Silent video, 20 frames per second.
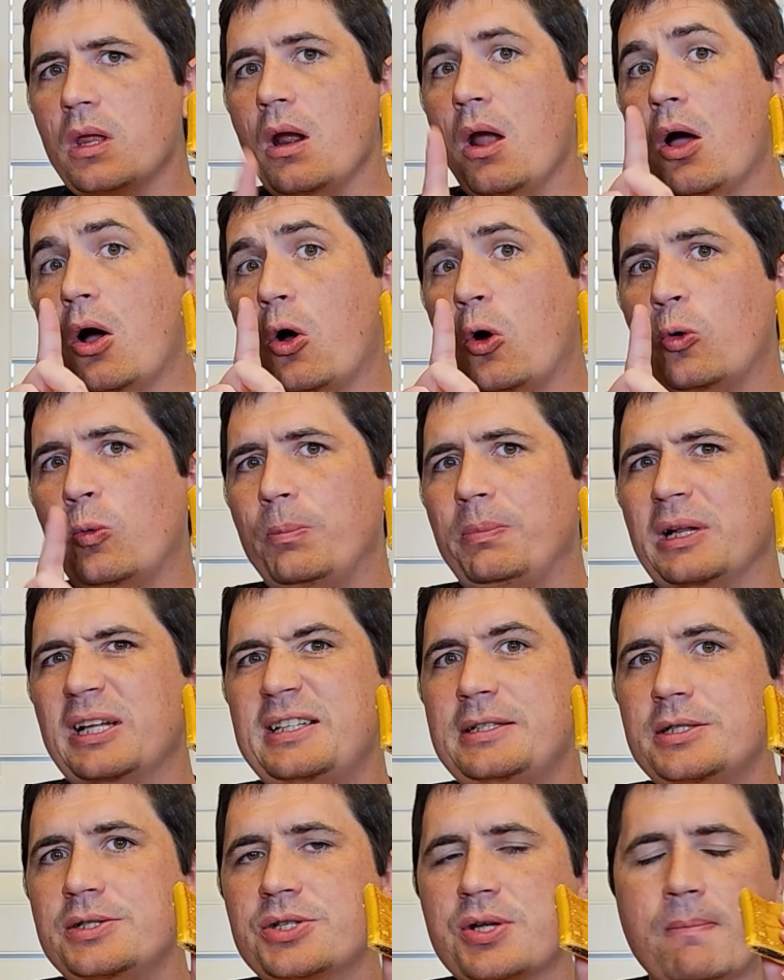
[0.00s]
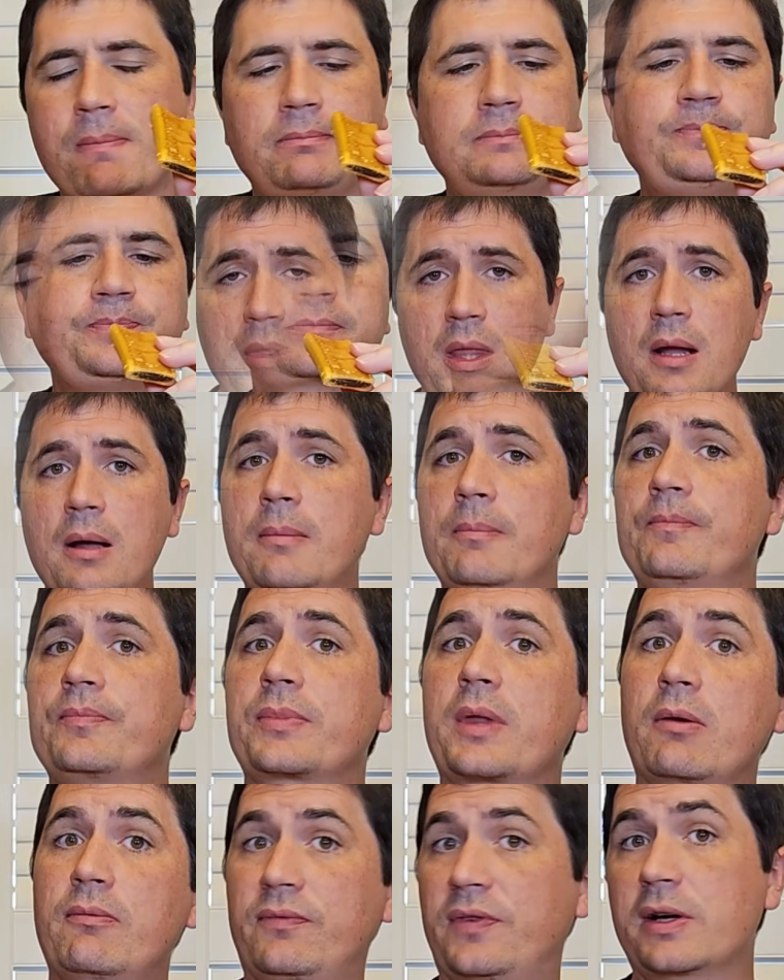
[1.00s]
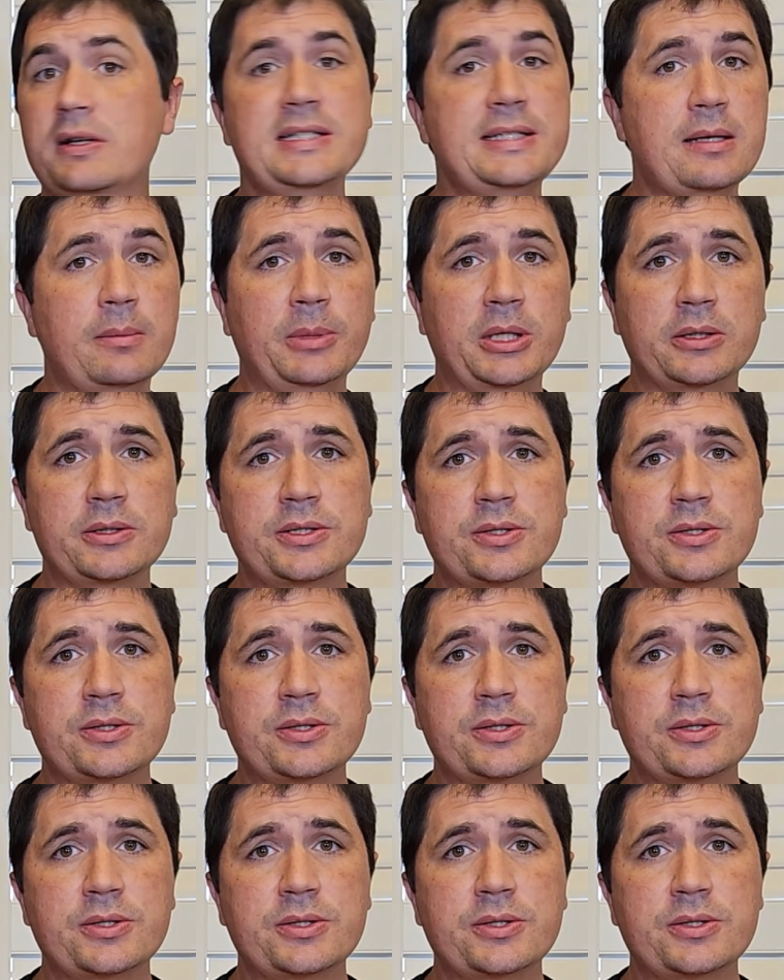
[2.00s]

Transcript: Hold, please. Very similar